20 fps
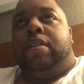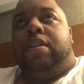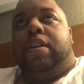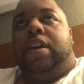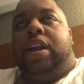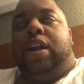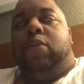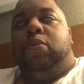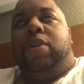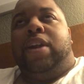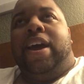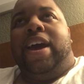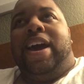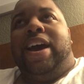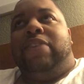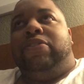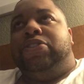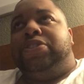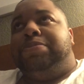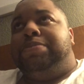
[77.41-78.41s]
and I want to
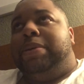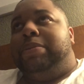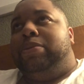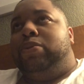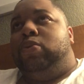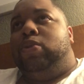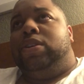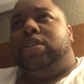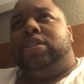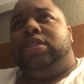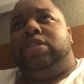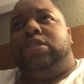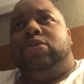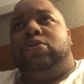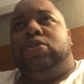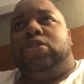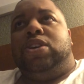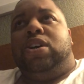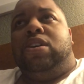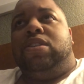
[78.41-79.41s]
average maybe one to two
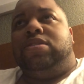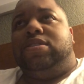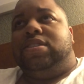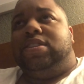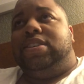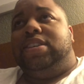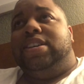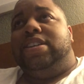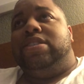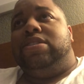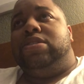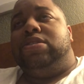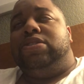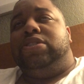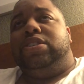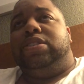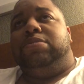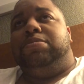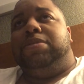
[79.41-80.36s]
songs a year just